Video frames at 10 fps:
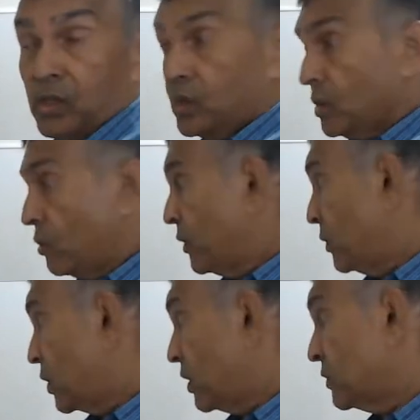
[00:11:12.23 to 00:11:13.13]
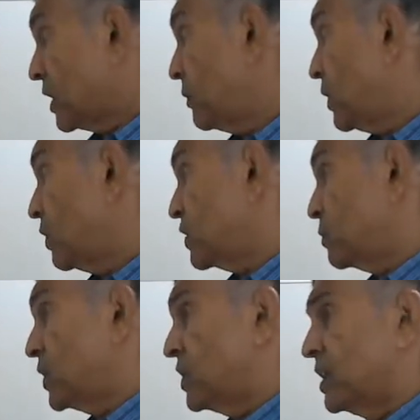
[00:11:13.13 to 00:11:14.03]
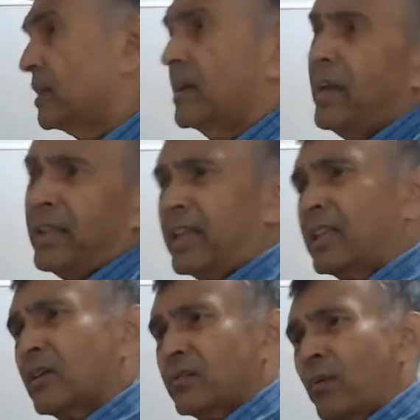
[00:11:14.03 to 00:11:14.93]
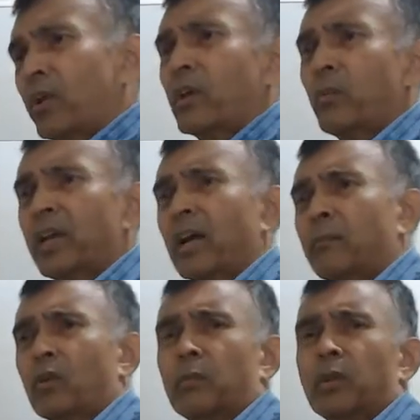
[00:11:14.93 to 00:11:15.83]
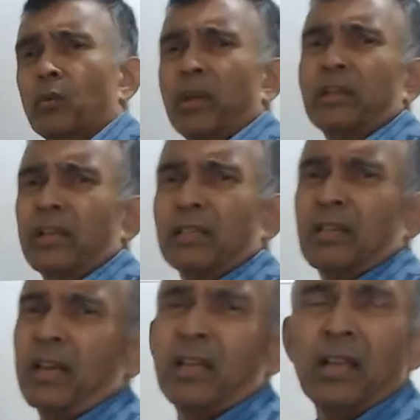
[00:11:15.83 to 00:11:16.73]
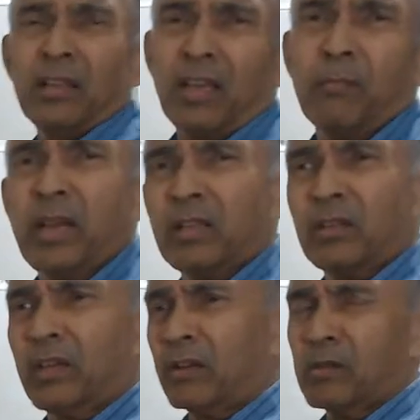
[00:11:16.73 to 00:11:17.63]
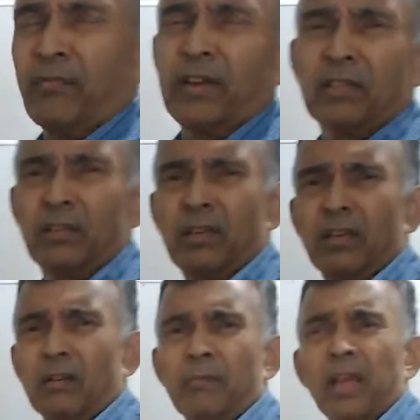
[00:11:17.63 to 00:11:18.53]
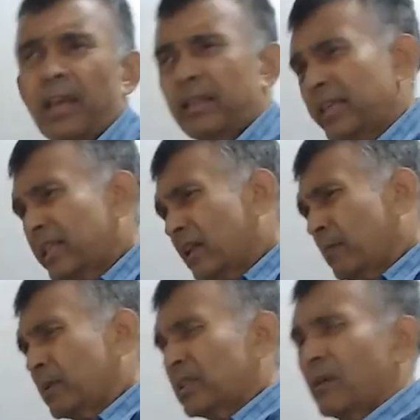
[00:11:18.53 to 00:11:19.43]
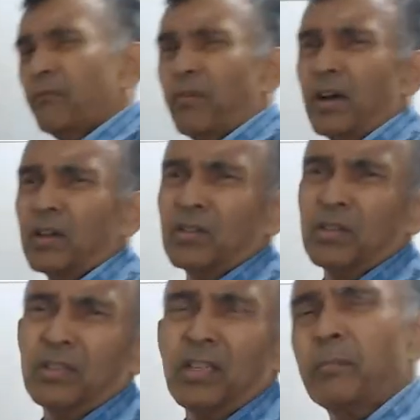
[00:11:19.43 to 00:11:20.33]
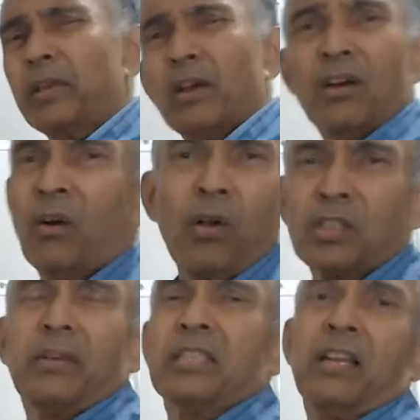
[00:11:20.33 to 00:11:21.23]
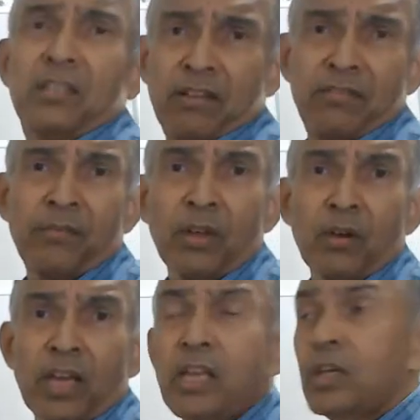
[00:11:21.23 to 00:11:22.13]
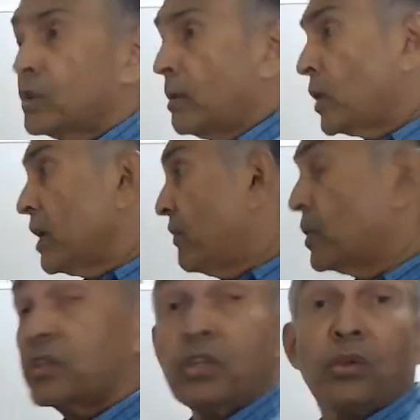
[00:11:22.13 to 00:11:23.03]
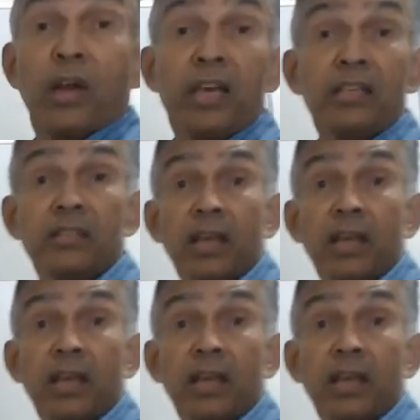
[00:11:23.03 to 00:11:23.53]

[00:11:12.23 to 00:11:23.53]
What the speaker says: So we will cover all this material, and then the following week I'm going to be doing things like the remainder theorem, the factor theorem, and then there'll be some functions. There'll be all sorts of exciting stuff. Okay, so I'm looking forward to seeing you guys.